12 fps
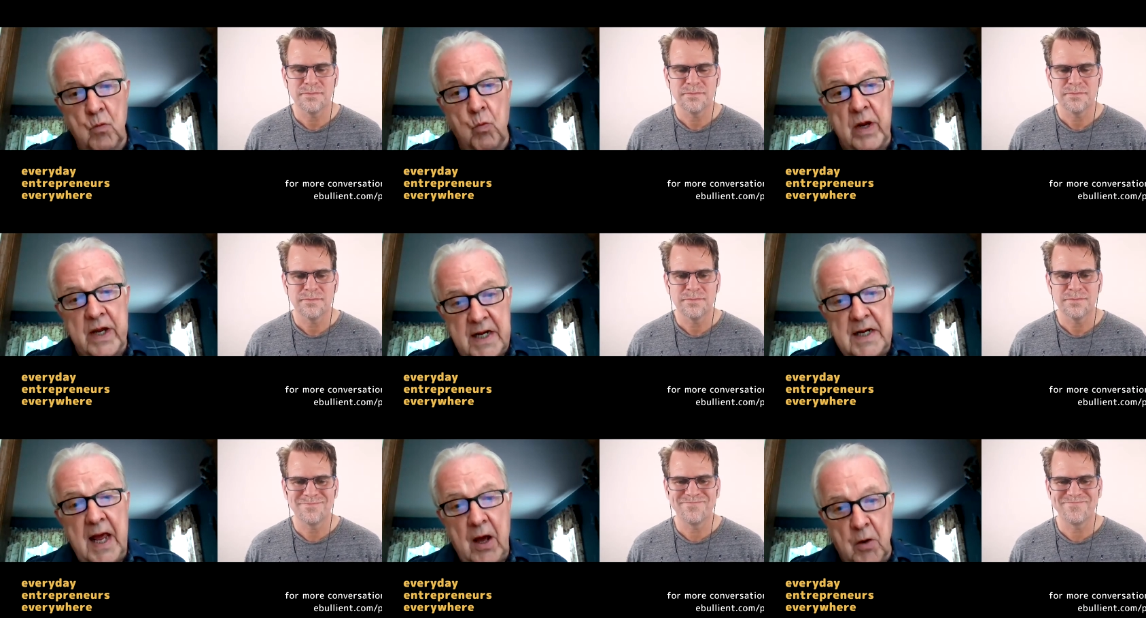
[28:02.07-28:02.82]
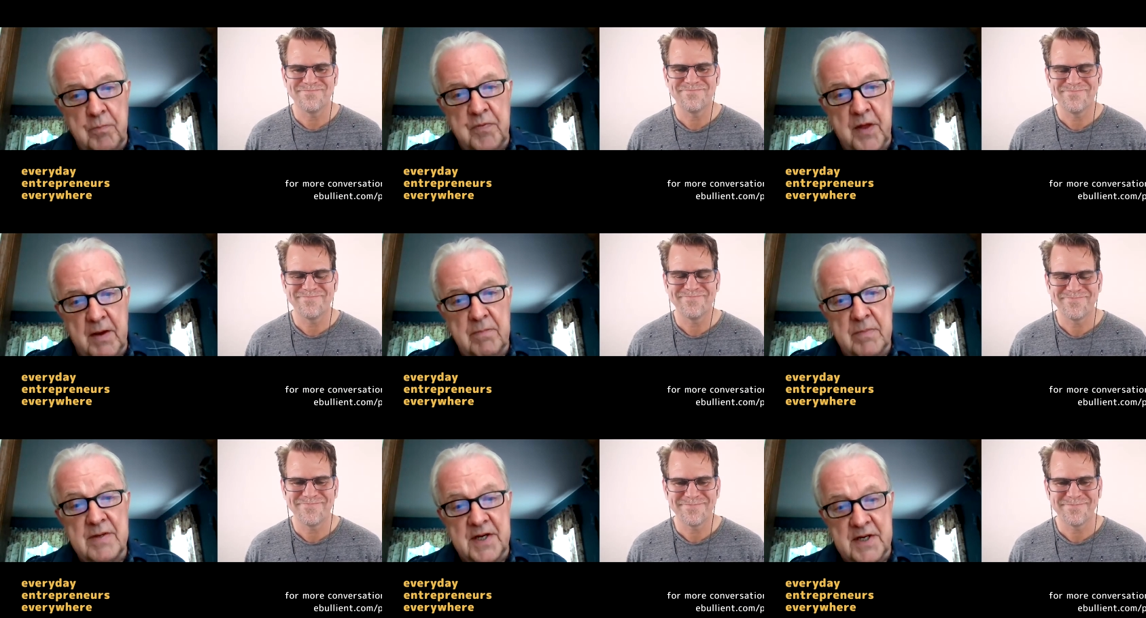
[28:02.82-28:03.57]
Speaker 1: we can help
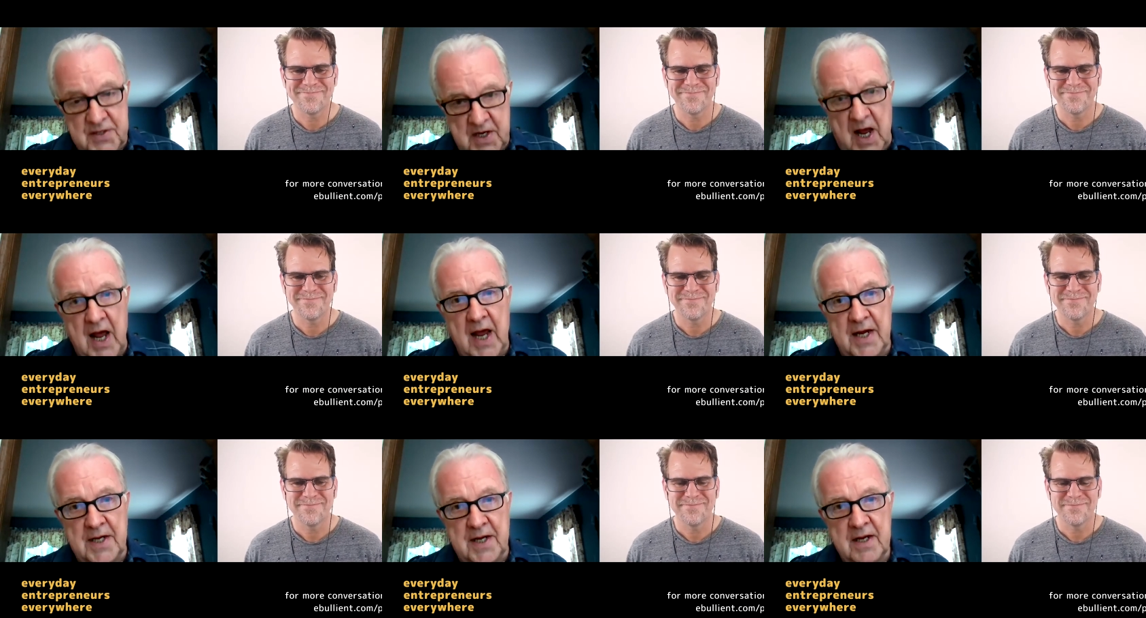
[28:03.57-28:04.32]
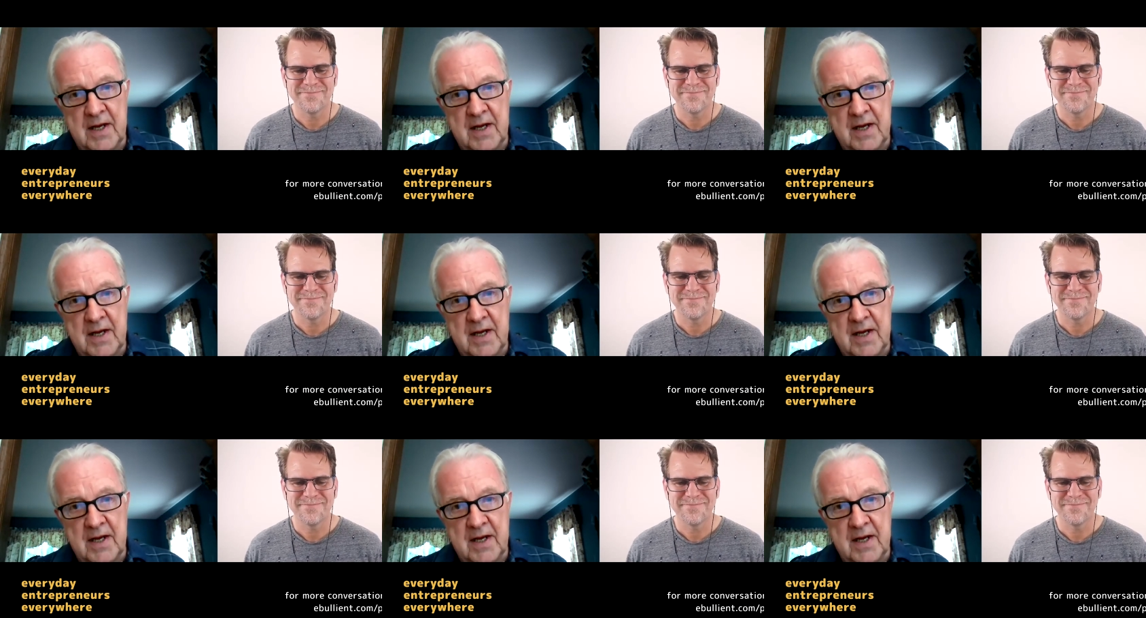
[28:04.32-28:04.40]
them decide